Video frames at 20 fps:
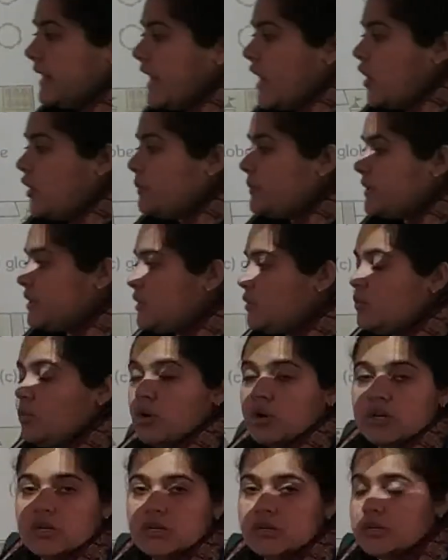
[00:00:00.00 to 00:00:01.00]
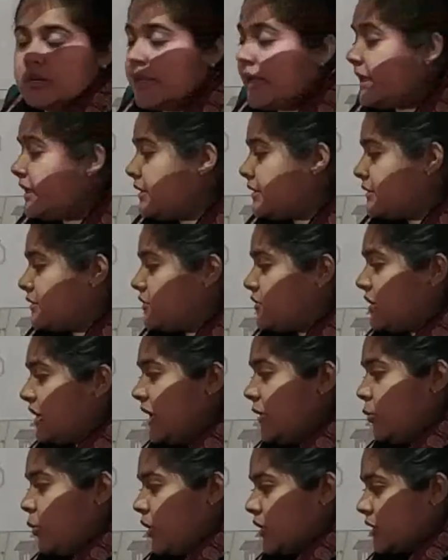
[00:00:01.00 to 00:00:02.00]
how many water tanks?
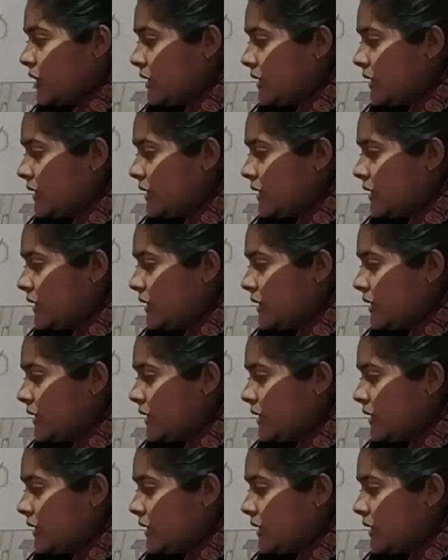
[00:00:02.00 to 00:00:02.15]
3 water